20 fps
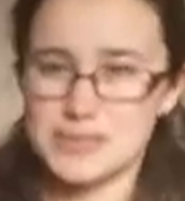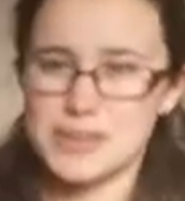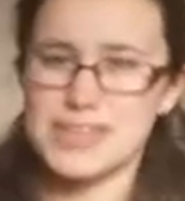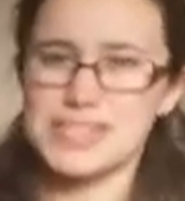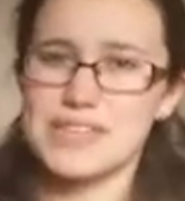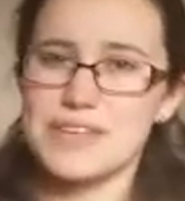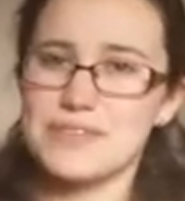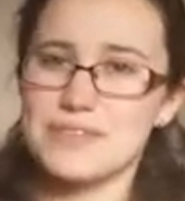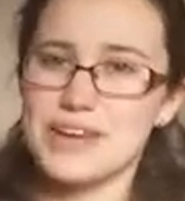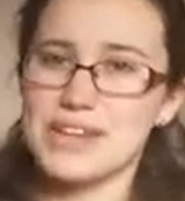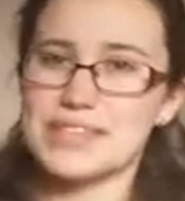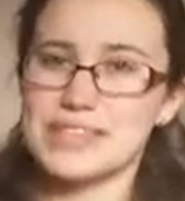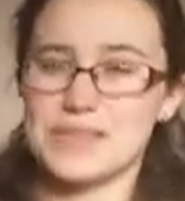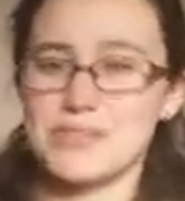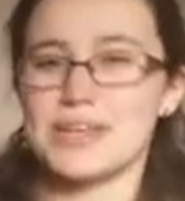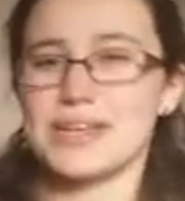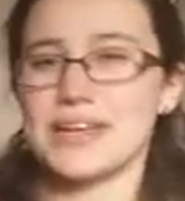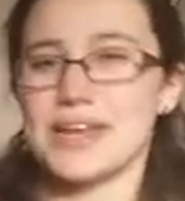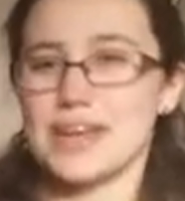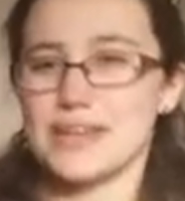When I say friends, I
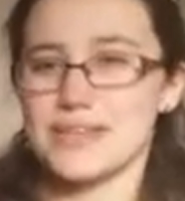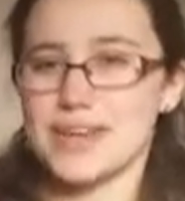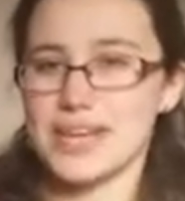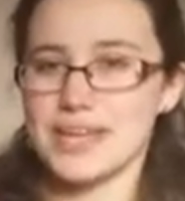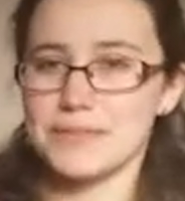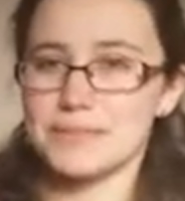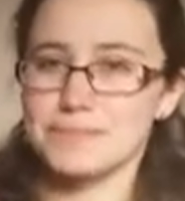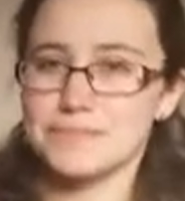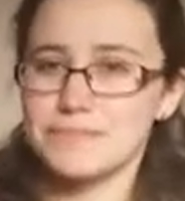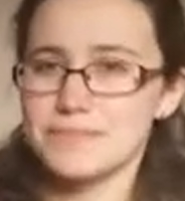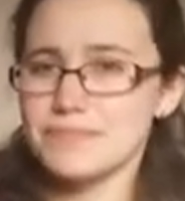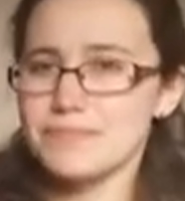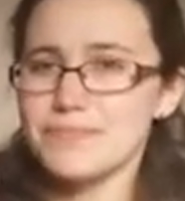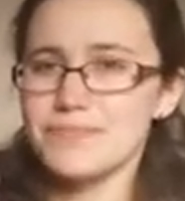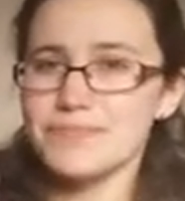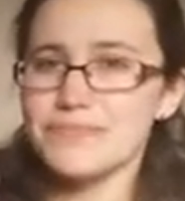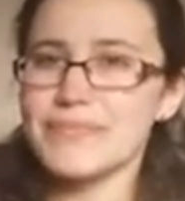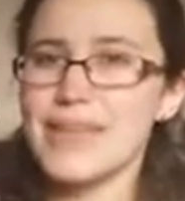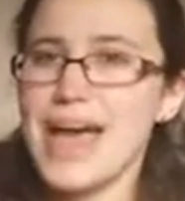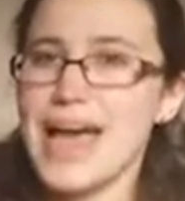mean kind of like
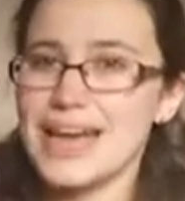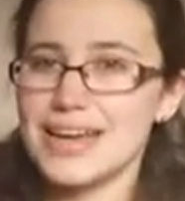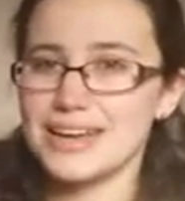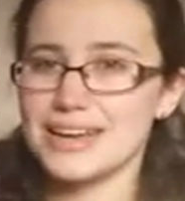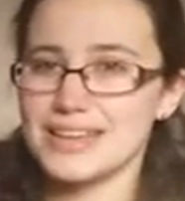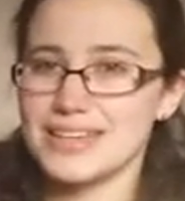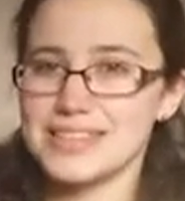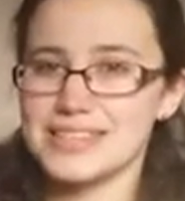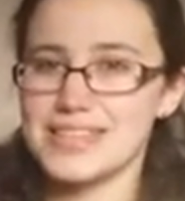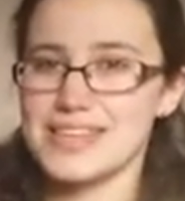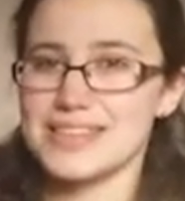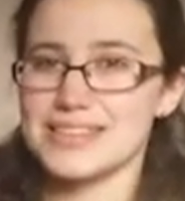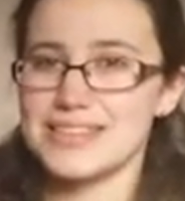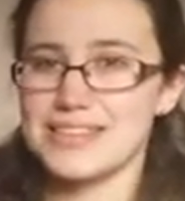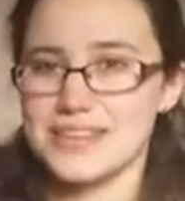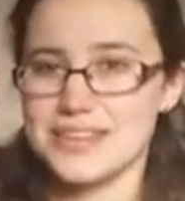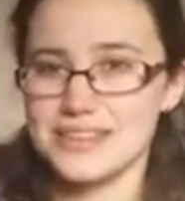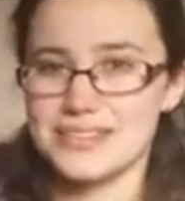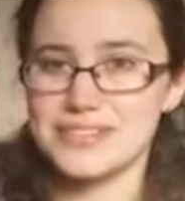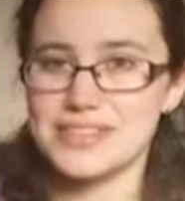allies in
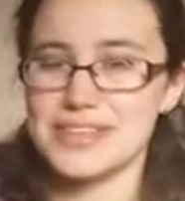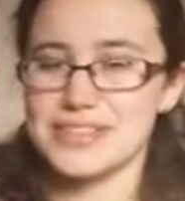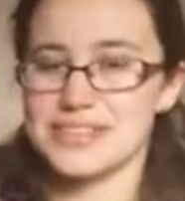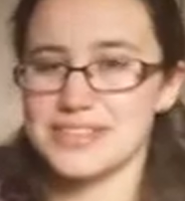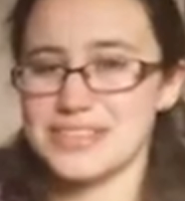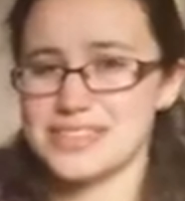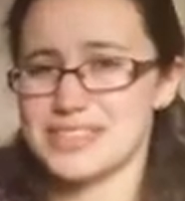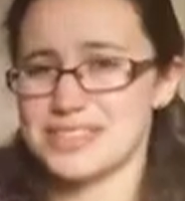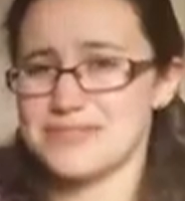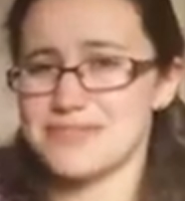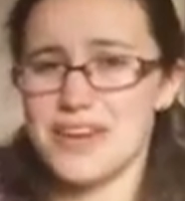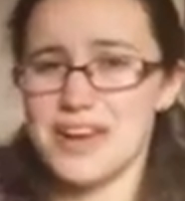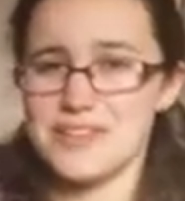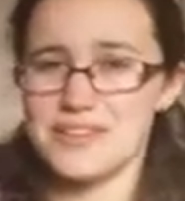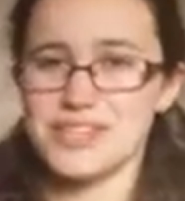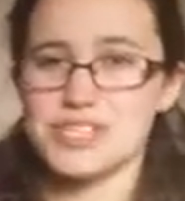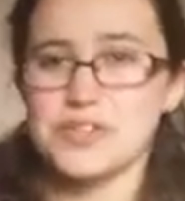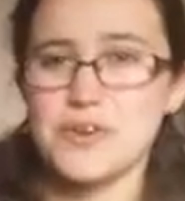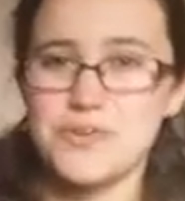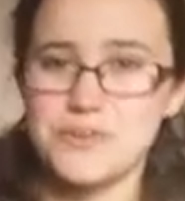the in the
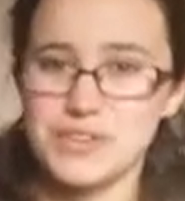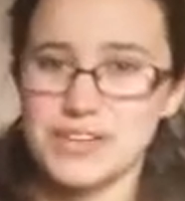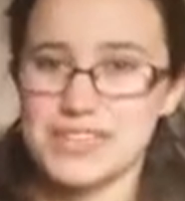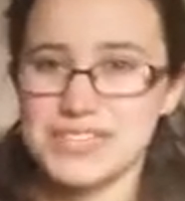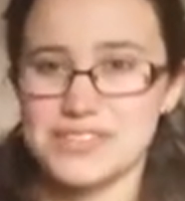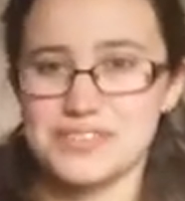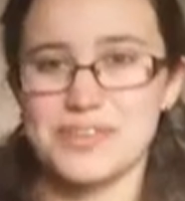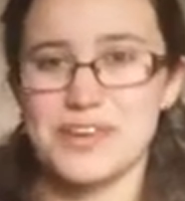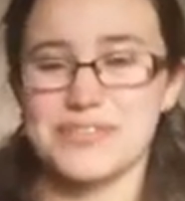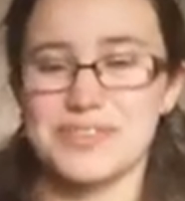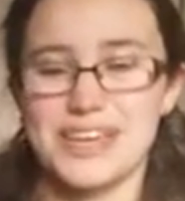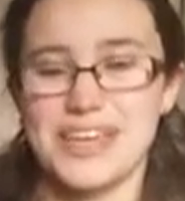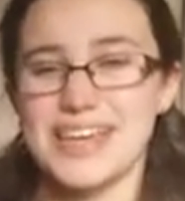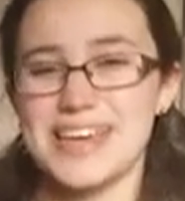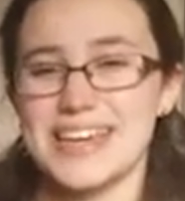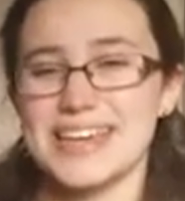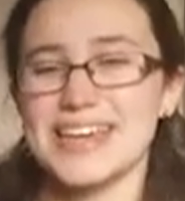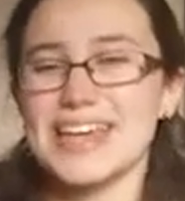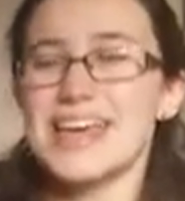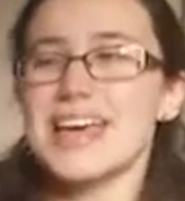various conflicts around the
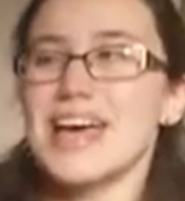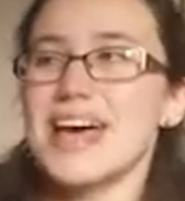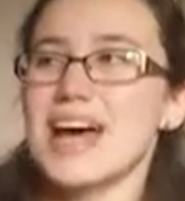king.